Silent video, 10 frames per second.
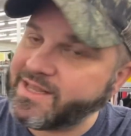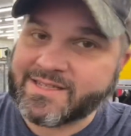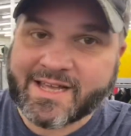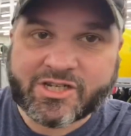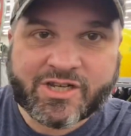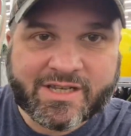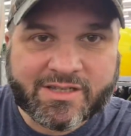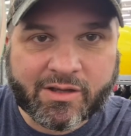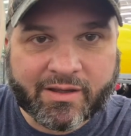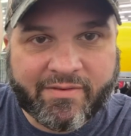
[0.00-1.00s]
is that she's
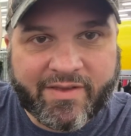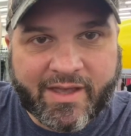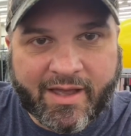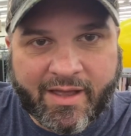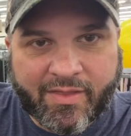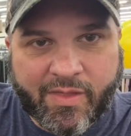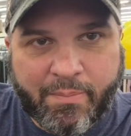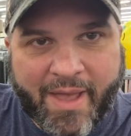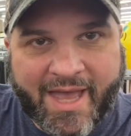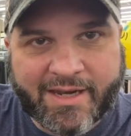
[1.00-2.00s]
Olivia, the
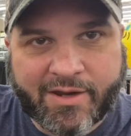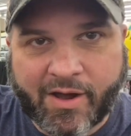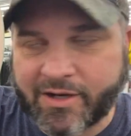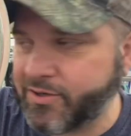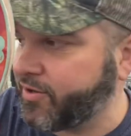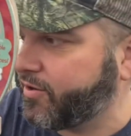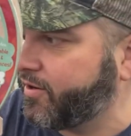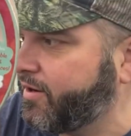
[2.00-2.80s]
pet doctor,